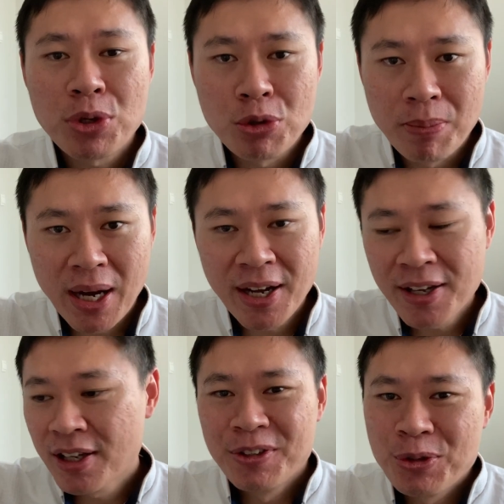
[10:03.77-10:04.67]
you buy,
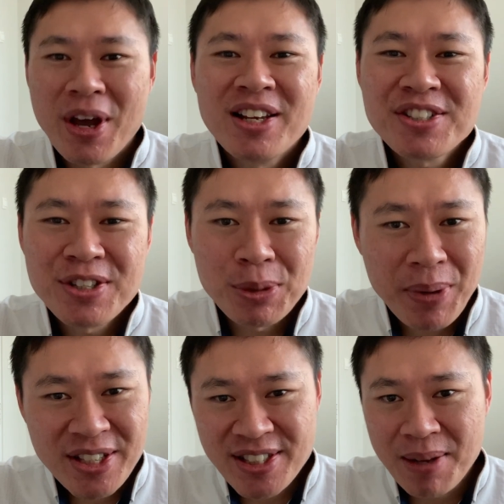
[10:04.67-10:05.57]
you at least need to
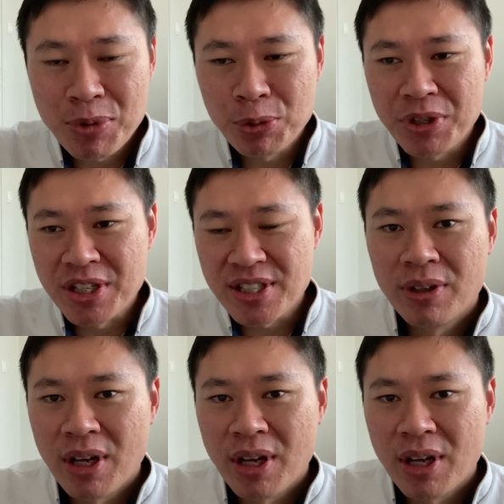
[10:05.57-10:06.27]
pay stamp duties.